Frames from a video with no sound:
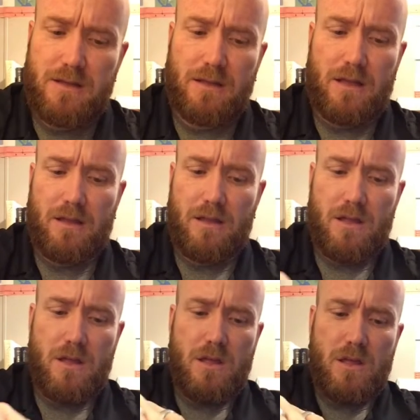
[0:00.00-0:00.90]
you, like,
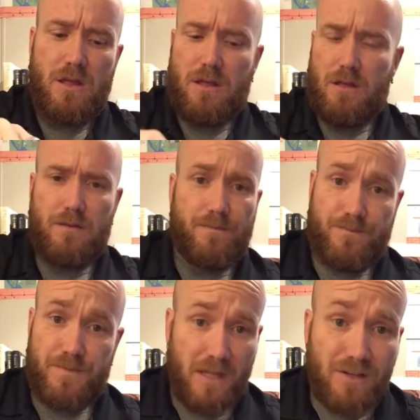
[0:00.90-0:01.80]

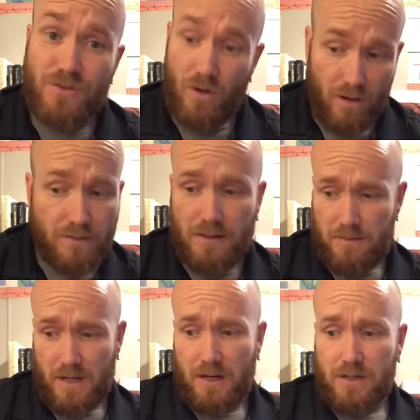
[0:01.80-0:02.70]
it is on there,
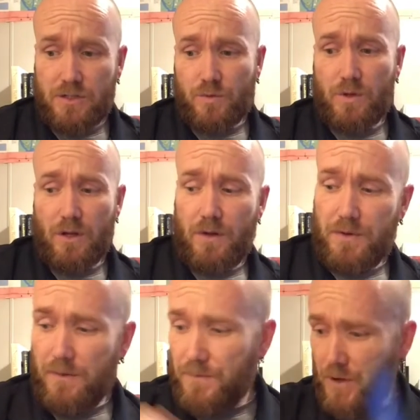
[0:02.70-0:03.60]
man. It is really on
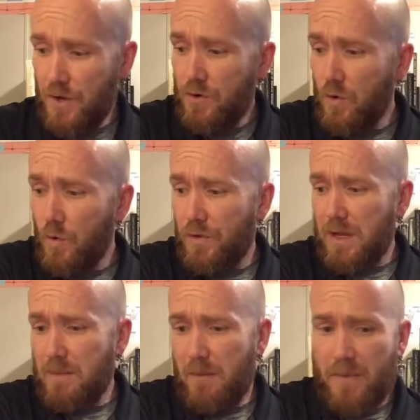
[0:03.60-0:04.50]
there. The other cool thing
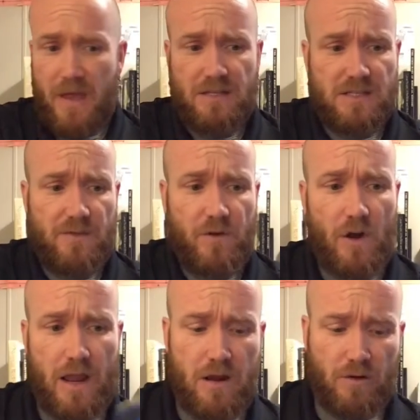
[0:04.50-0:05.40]
about PEX is if your
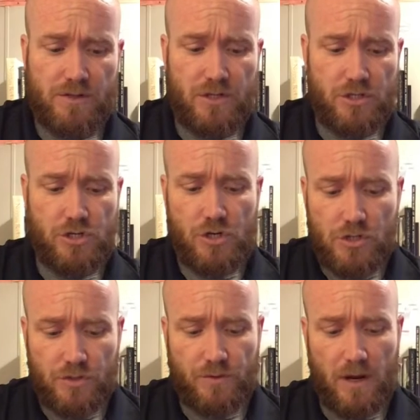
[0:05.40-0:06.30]
angle isn't
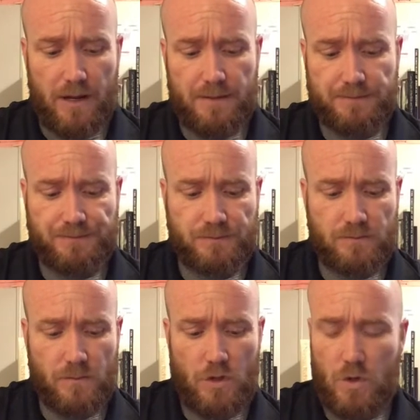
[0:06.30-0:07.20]
just right,
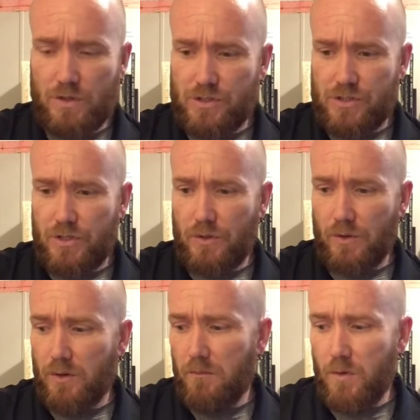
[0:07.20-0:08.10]
you can
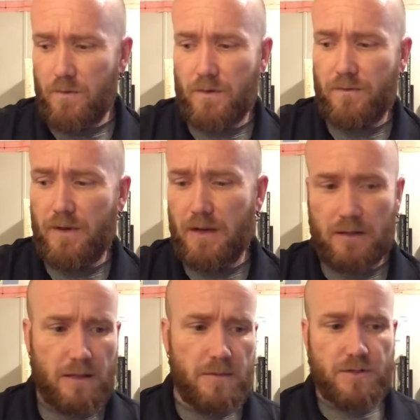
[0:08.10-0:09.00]
still move the fitting.
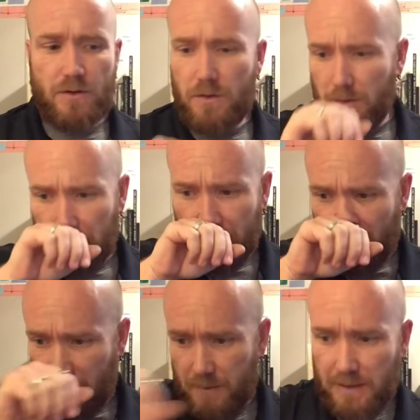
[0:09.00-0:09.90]
Let me show you what I'm
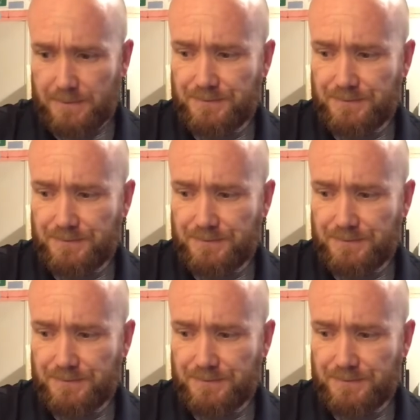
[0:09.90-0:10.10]
talking about.